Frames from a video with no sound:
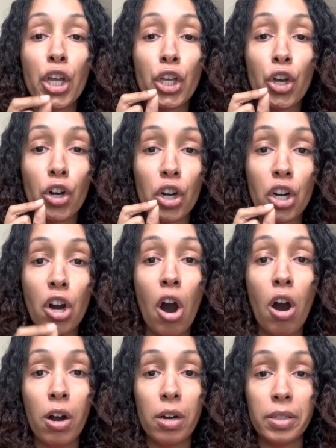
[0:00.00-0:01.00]
your
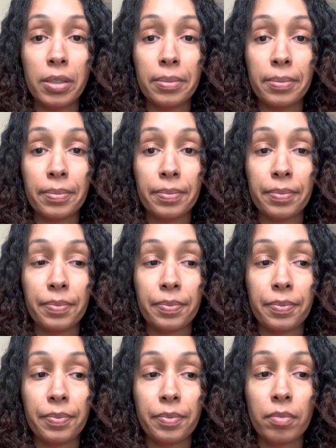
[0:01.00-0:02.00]
guard.
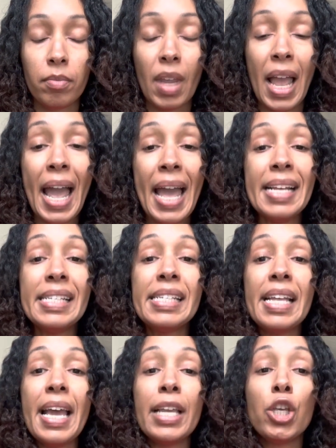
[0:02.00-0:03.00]
He
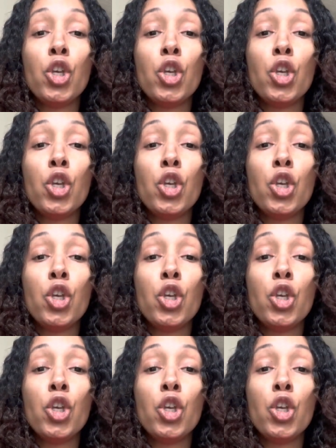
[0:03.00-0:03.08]
said,